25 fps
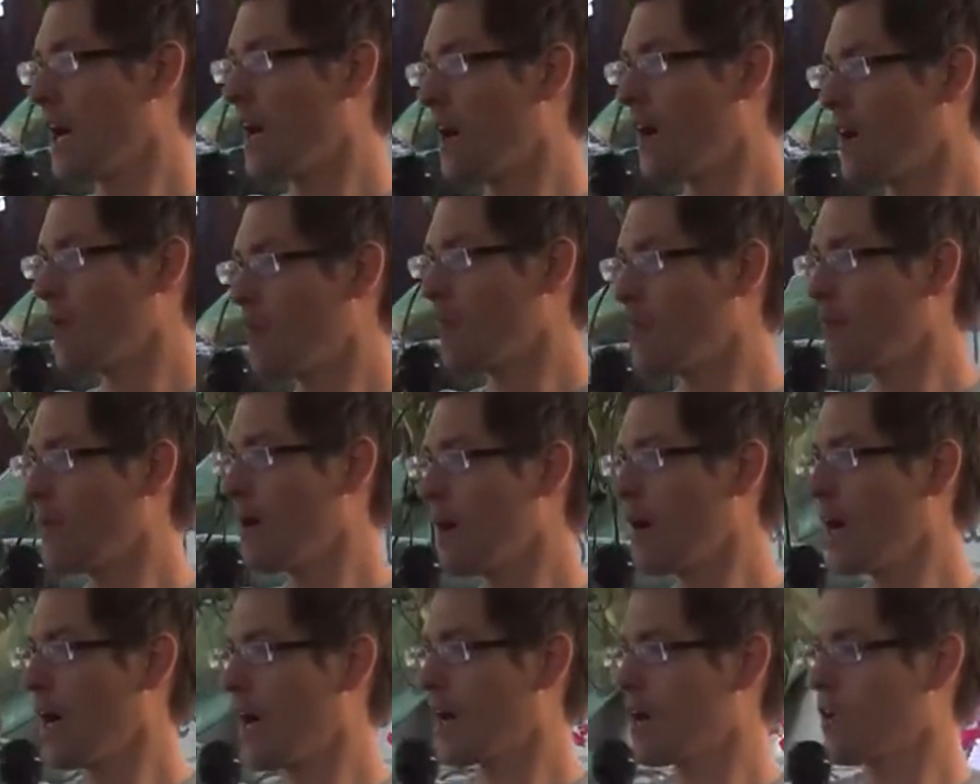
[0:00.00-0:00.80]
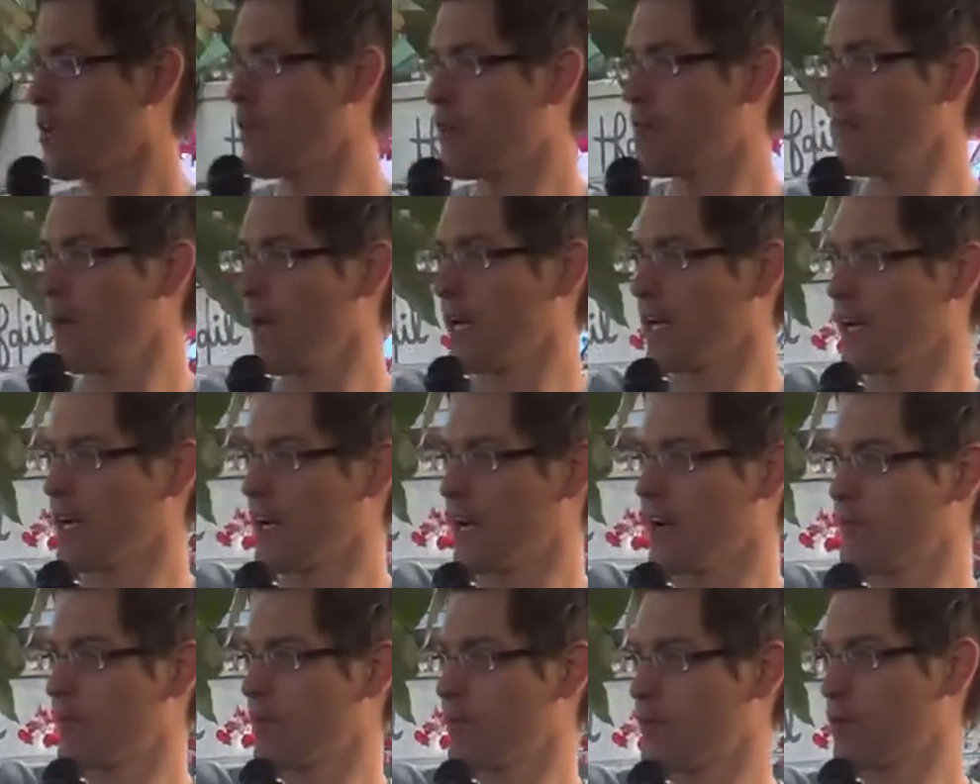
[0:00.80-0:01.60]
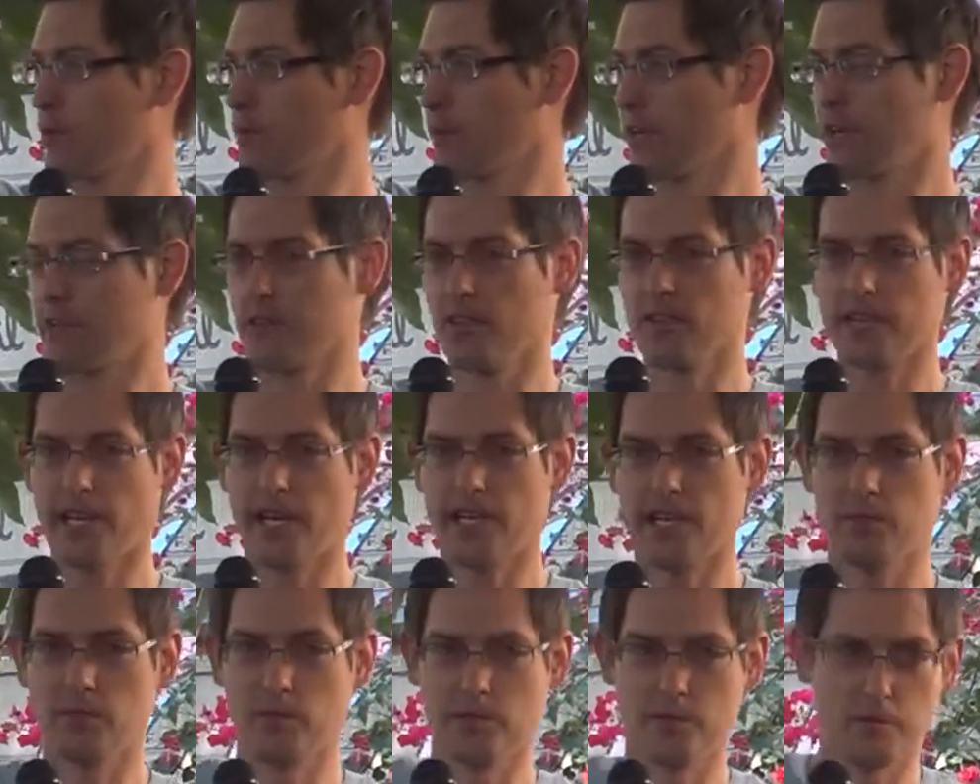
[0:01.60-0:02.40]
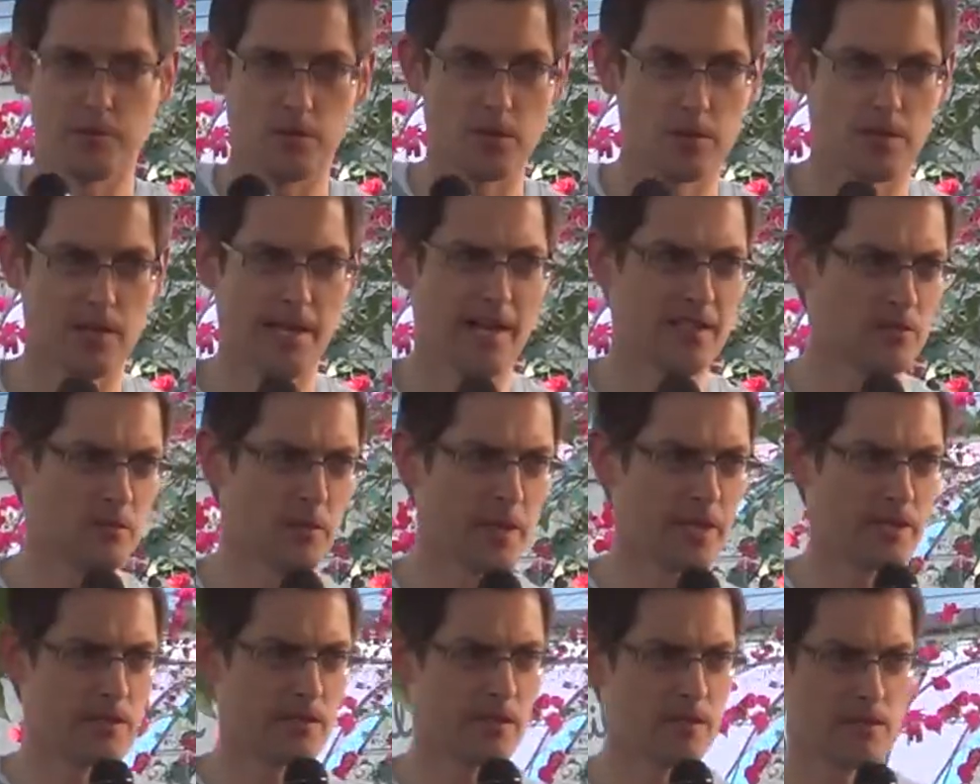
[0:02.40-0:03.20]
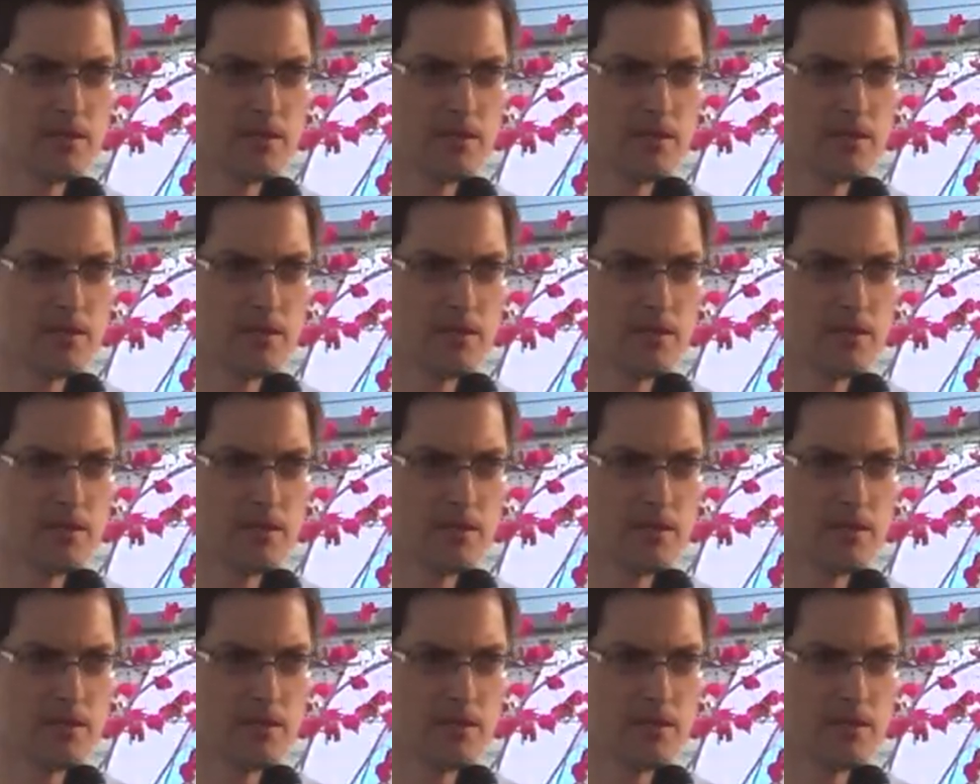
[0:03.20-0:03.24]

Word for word: Um, I don't know if Megan and I have been formally introduced. I just moved to Boulder last week